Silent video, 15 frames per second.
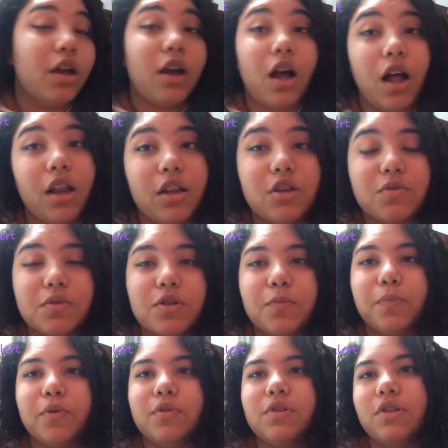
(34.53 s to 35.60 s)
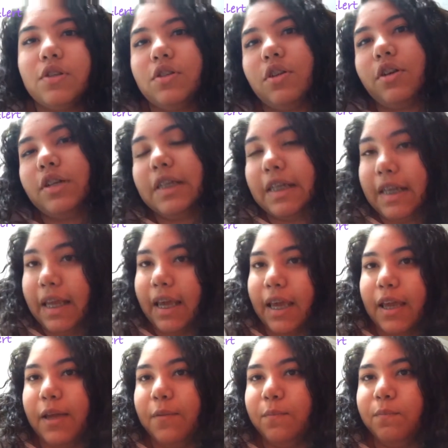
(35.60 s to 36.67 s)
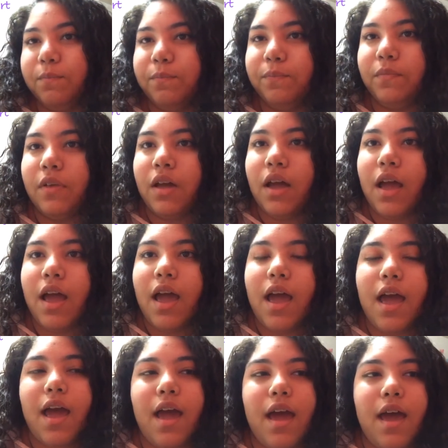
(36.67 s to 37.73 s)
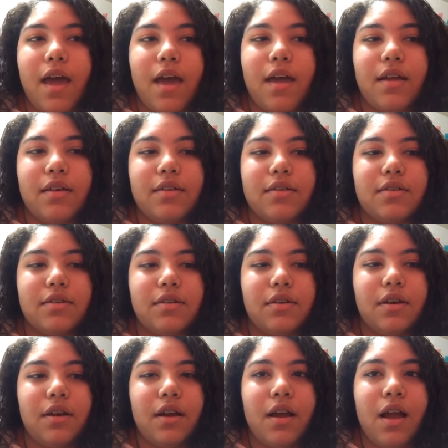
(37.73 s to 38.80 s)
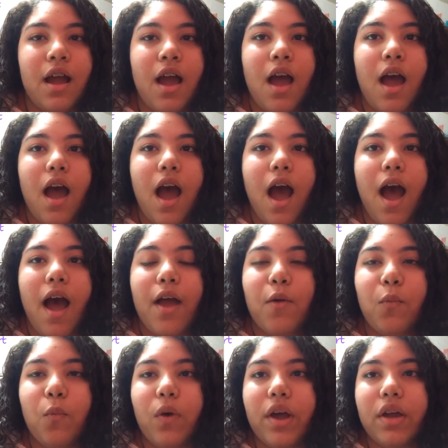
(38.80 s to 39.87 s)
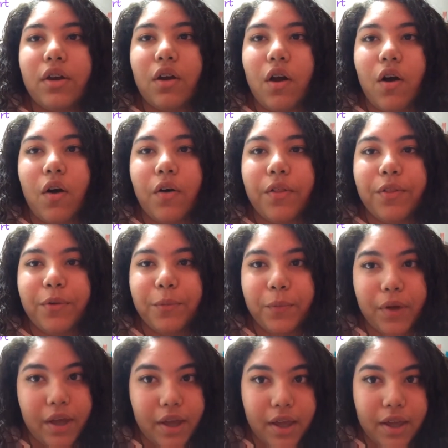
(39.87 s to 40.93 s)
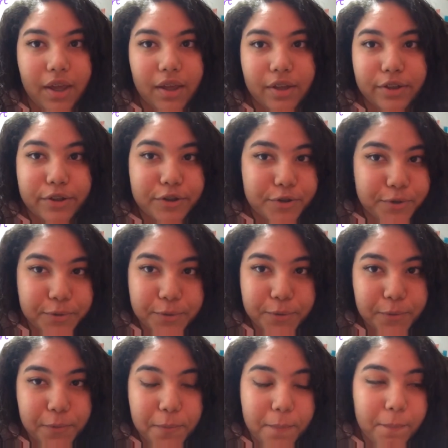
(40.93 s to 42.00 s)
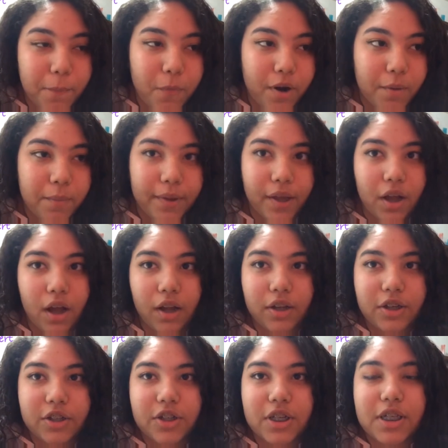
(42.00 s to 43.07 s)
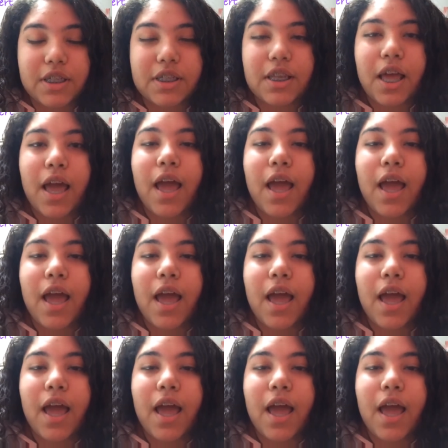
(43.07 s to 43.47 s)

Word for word: college was supposed to start today, and I went all the way to where my college is